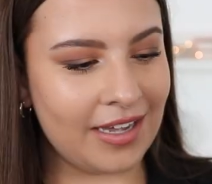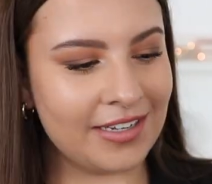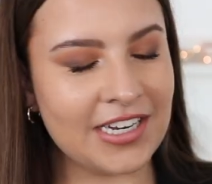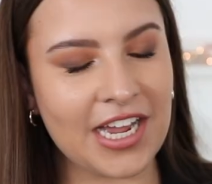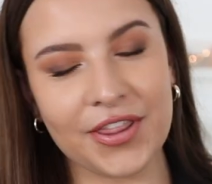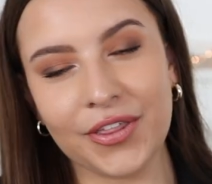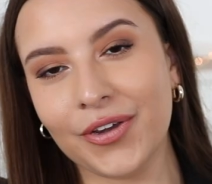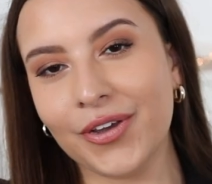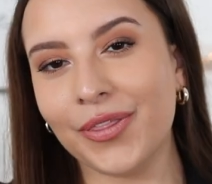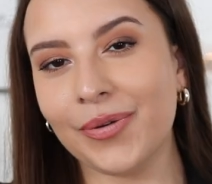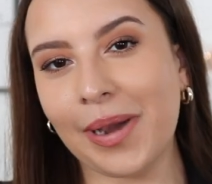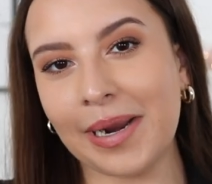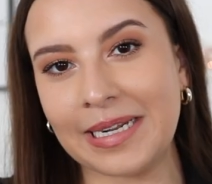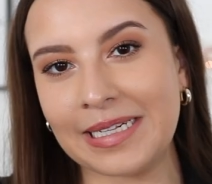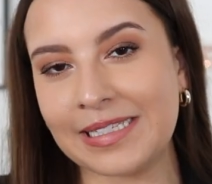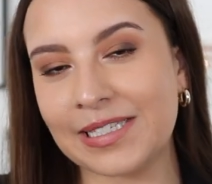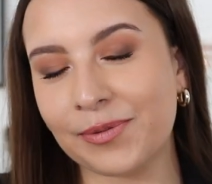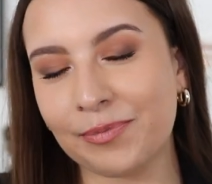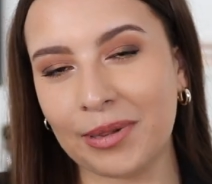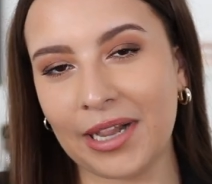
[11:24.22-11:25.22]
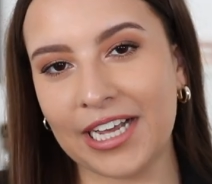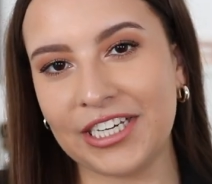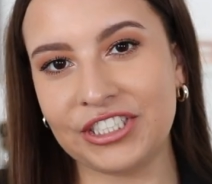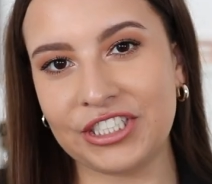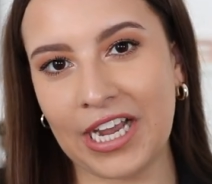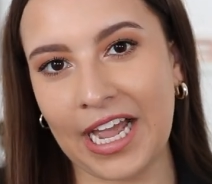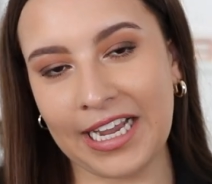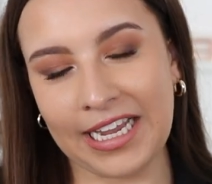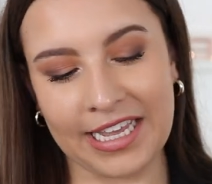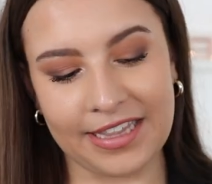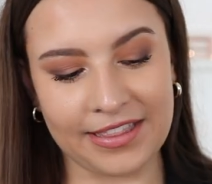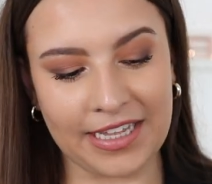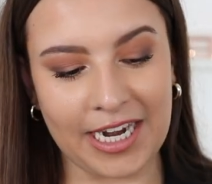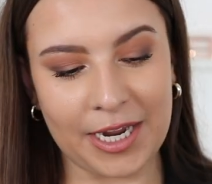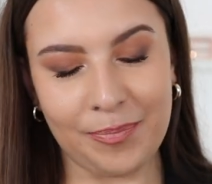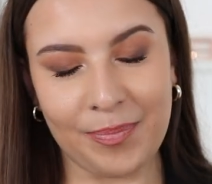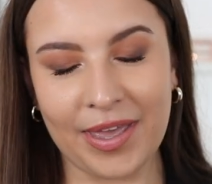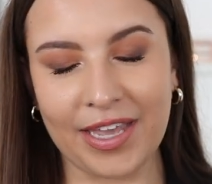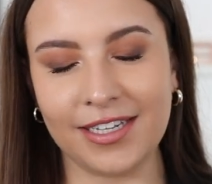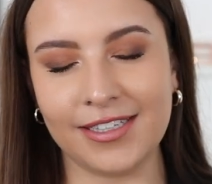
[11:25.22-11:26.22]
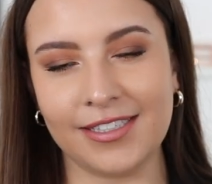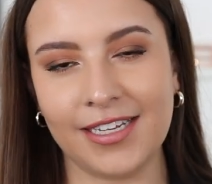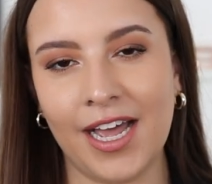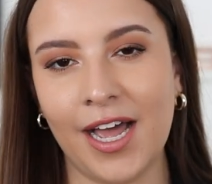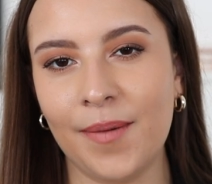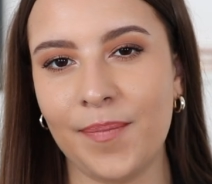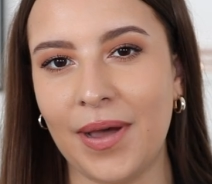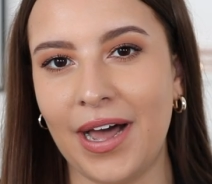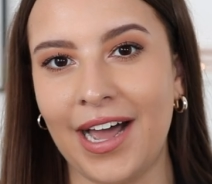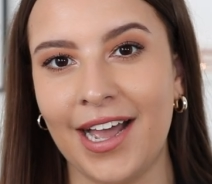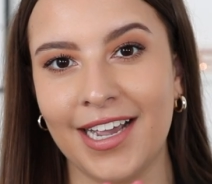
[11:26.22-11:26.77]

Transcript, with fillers: Another thread and supply jacket that I picked up,